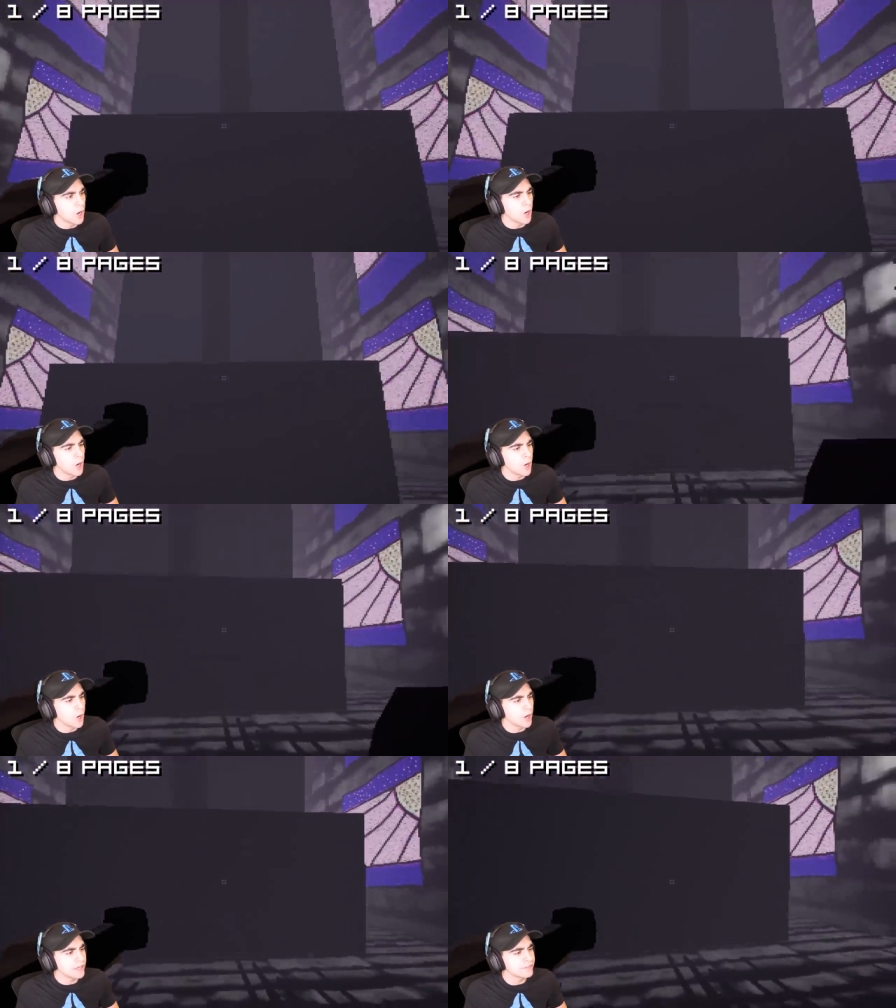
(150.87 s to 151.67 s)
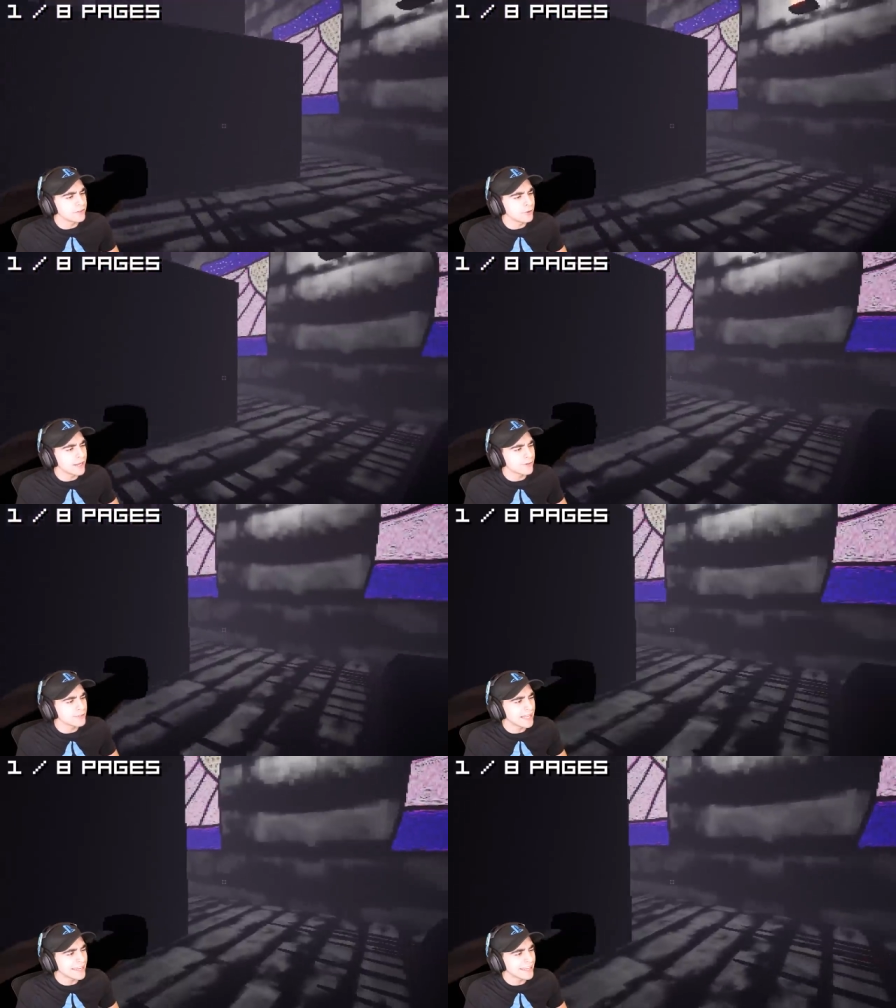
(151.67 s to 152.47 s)
oh, even though I
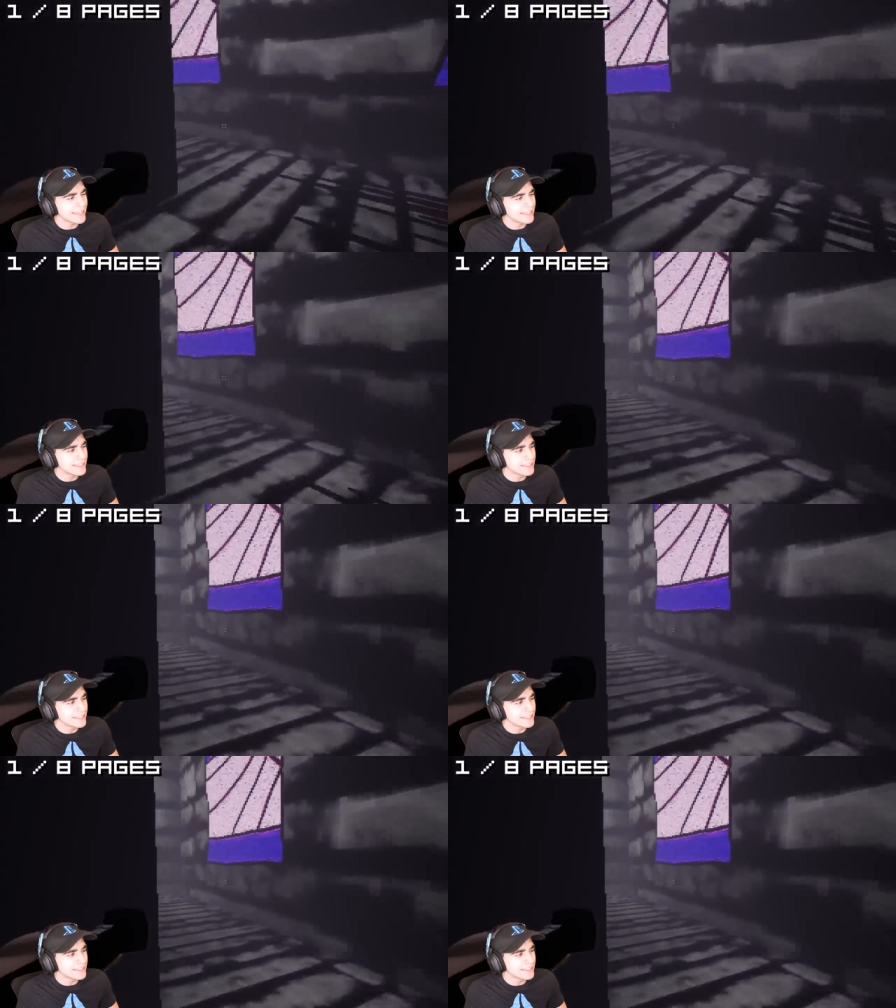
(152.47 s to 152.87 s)
don't like it.